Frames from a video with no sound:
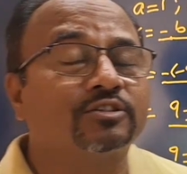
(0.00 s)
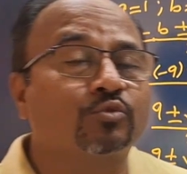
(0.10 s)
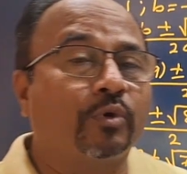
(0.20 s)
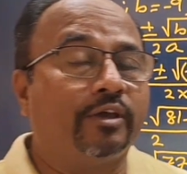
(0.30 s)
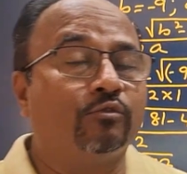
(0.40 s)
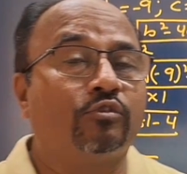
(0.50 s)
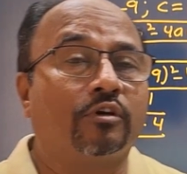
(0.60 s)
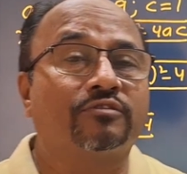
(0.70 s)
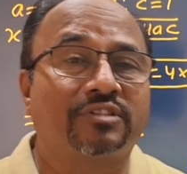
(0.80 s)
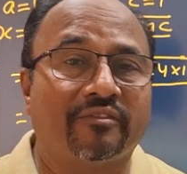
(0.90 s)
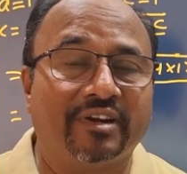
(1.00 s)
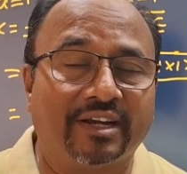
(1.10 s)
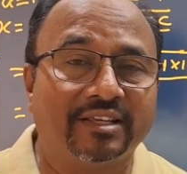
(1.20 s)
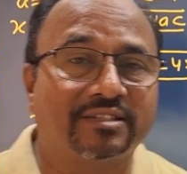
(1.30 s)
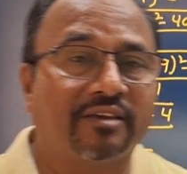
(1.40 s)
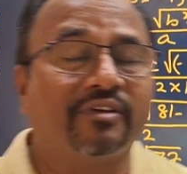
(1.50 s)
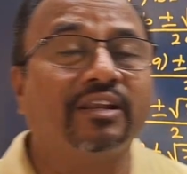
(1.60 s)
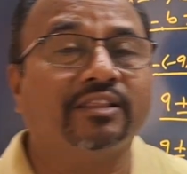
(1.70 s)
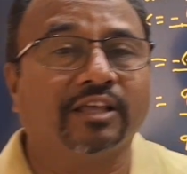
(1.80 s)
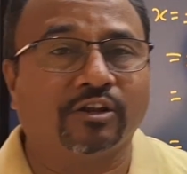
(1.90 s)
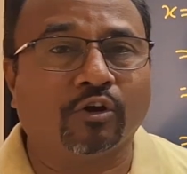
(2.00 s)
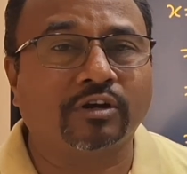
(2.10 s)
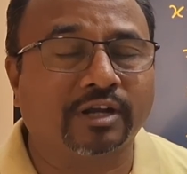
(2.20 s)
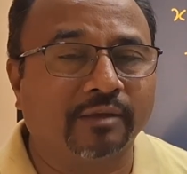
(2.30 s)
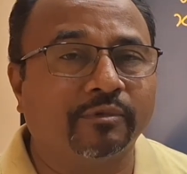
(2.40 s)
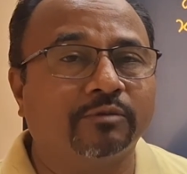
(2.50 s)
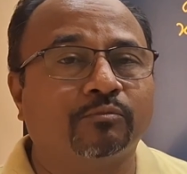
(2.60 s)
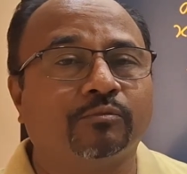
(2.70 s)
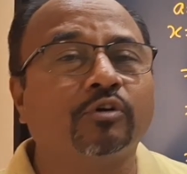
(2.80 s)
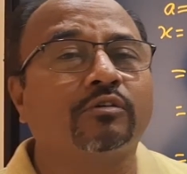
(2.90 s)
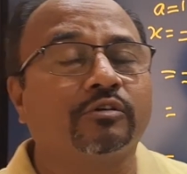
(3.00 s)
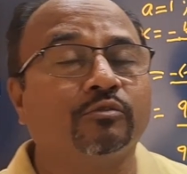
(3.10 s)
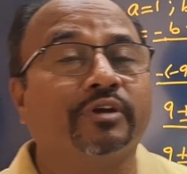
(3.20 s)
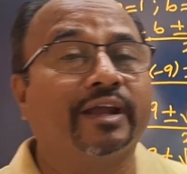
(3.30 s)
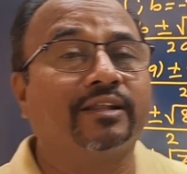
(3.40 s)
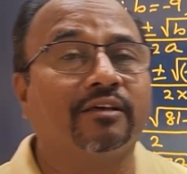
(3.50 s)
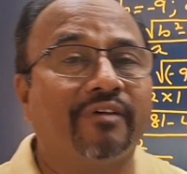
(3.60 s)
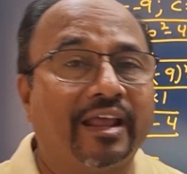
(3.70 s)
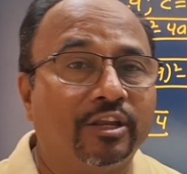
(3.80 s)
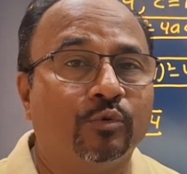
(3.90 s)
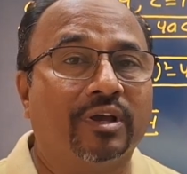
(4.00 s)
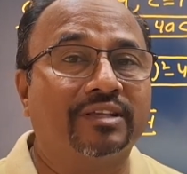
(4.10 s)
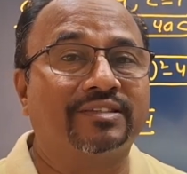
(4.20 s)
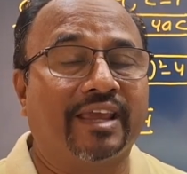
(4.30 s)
the square root of 77 in the log table book, you get the value as